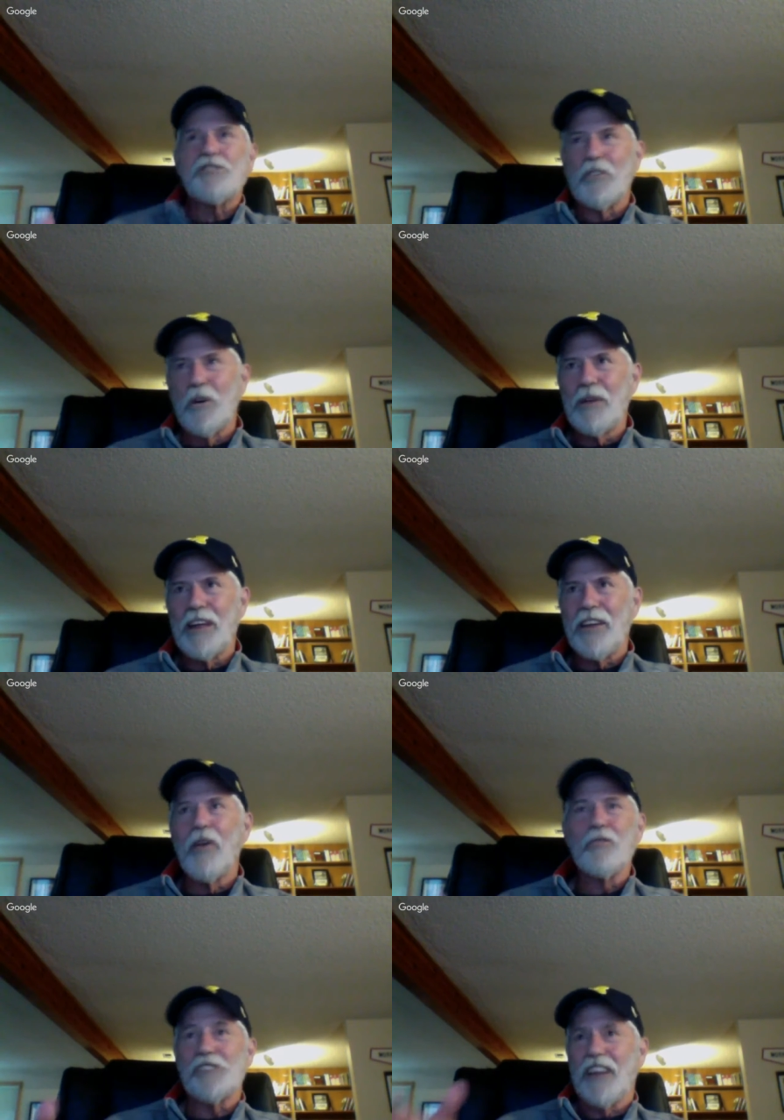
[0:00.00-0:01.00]
so nobody
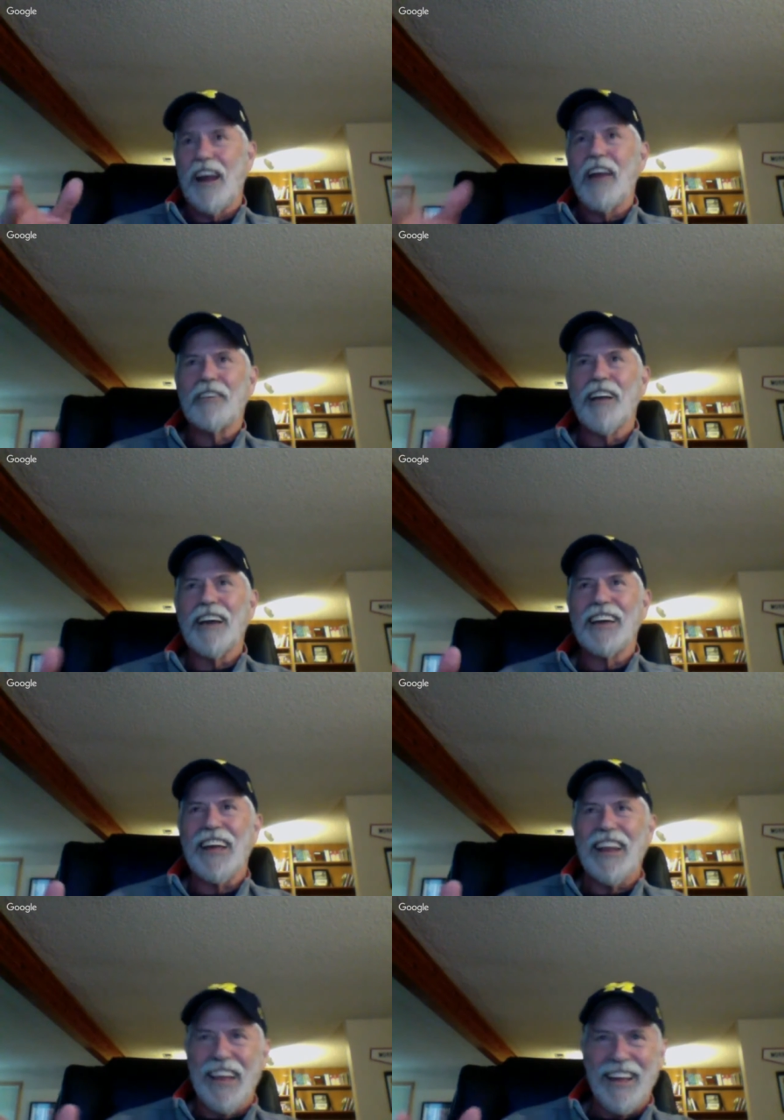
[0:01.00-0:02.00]
knows that I look like an
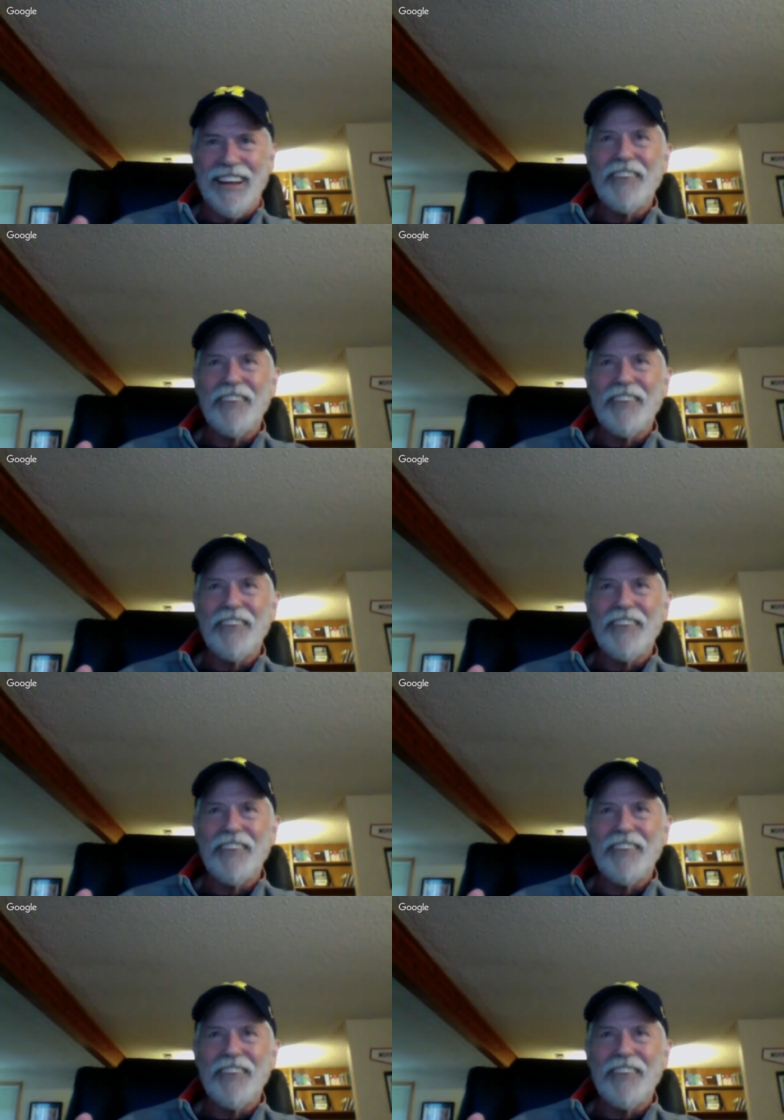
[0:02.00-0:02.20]
idiot.